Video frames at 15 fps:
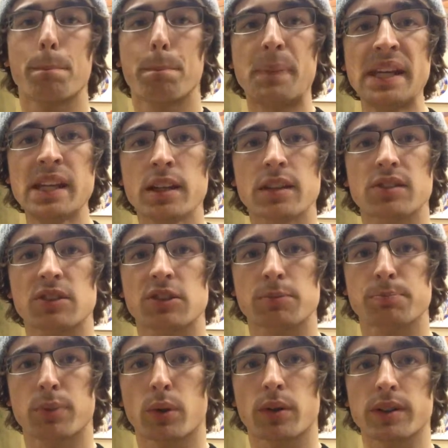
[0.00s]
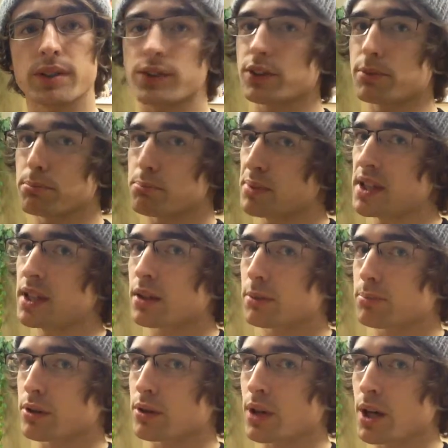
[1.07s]
be it sports, be it a
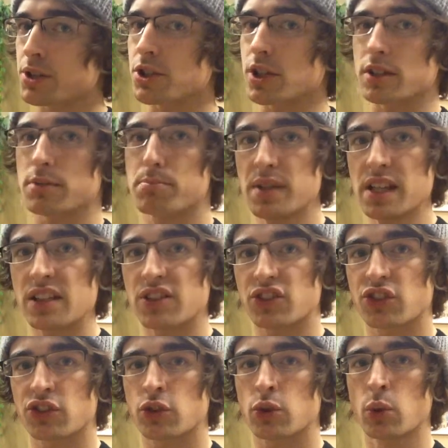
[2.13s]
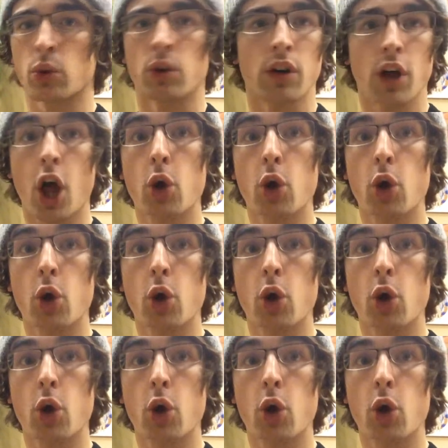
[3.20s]
project, be it school,